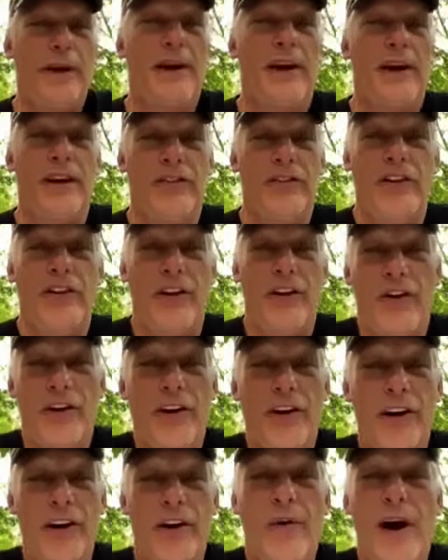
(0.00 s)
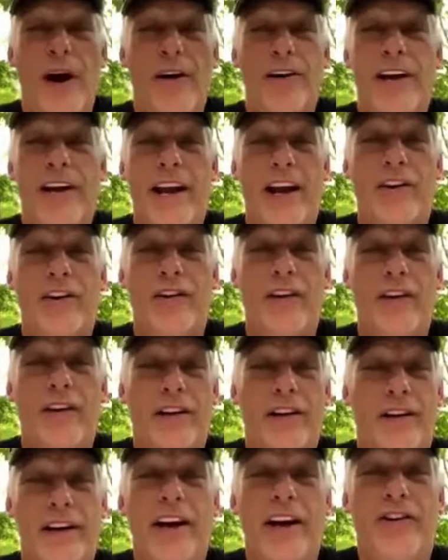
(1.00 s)
because you're going to go out and
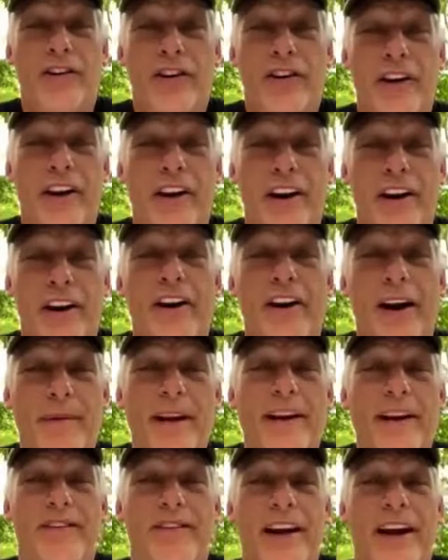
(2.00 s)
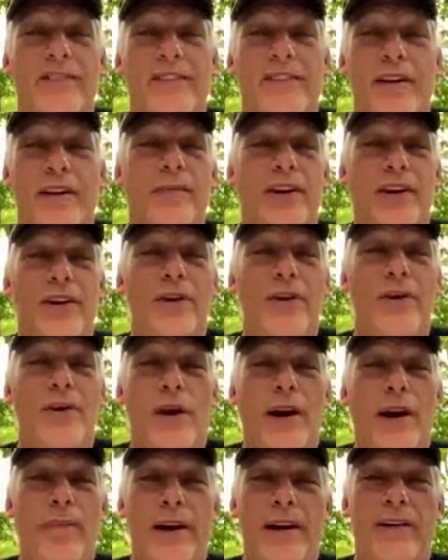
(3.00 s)
catch your dinner? I mean, is that something you do
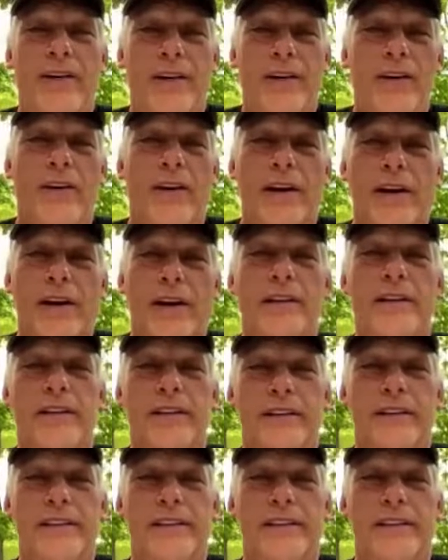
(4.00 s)
quite a bit too, or?